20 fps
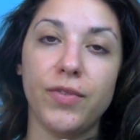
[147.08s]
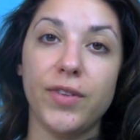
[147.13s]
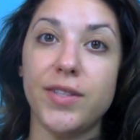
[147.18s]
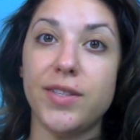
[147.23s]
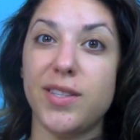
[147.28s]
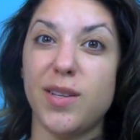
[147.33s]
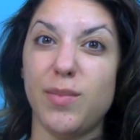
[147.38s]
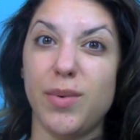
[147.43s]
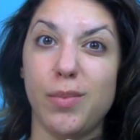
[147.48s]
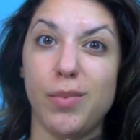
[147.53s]

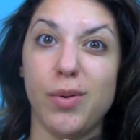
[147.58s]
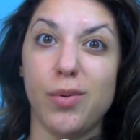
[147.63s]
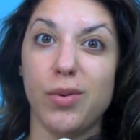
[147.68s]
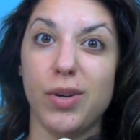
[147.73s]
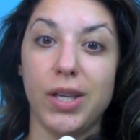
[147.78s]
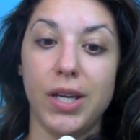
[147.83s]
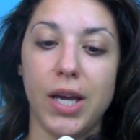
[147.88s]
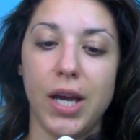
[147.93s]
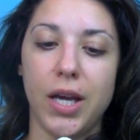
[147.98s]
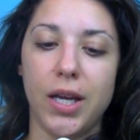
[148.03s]
and some people
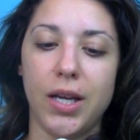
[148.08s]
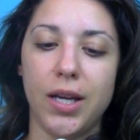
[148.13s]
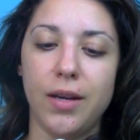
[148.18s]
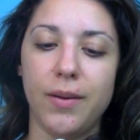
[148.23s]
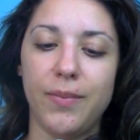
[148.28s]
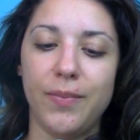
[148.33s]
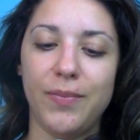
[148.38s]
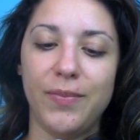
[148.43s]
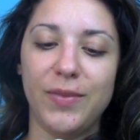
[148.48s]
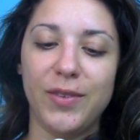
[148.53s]
really hate
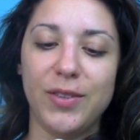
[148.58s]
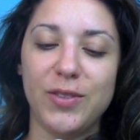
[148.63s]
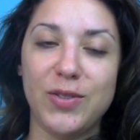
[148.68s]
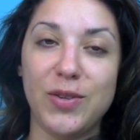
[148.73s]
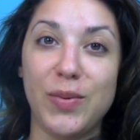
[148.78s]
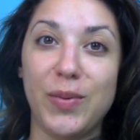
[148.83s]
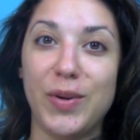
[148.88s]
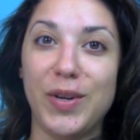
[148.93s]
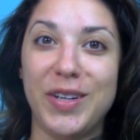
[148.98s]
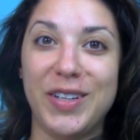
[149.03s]
it.
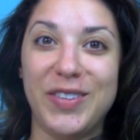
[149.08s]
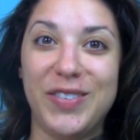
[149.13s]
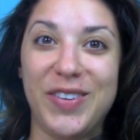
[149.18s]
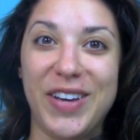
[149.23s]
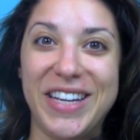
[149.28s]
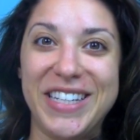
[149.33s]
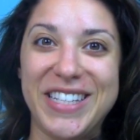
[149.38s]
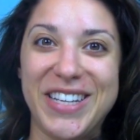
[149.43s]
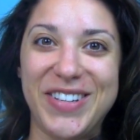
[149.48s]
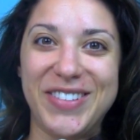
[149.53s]
So we're going to
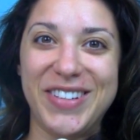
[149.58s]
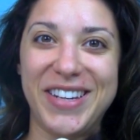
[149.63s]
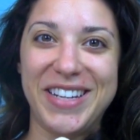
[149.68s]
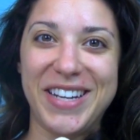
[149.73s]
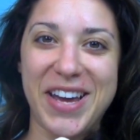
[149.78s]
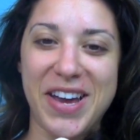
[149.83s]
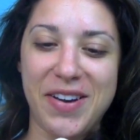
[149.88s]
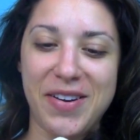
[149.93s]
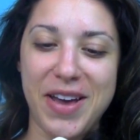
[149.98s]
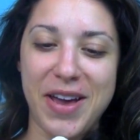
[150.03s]
find out right
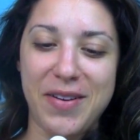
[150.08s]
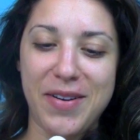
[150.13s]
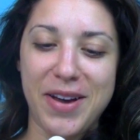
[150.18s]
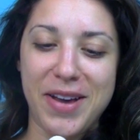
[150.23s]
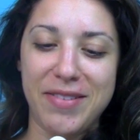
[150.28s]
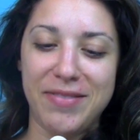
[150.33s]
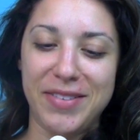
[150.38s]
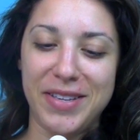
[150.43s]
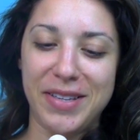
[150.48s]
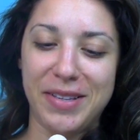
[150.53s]
now how
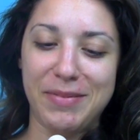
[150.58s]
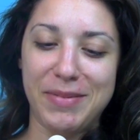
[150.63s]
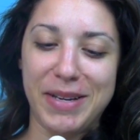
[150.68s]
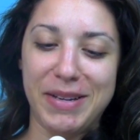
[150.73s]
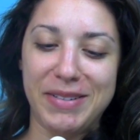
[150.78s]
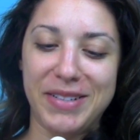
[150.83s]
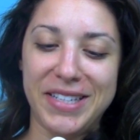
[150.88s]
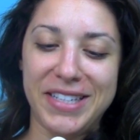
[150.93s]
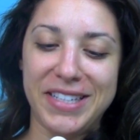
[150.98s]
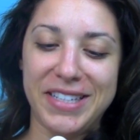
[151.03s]
I feel
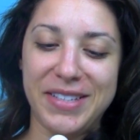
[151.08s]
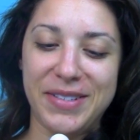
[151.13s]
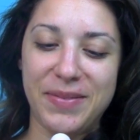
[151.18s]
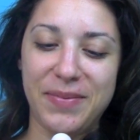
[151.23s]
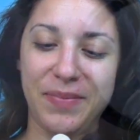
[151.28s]
about it.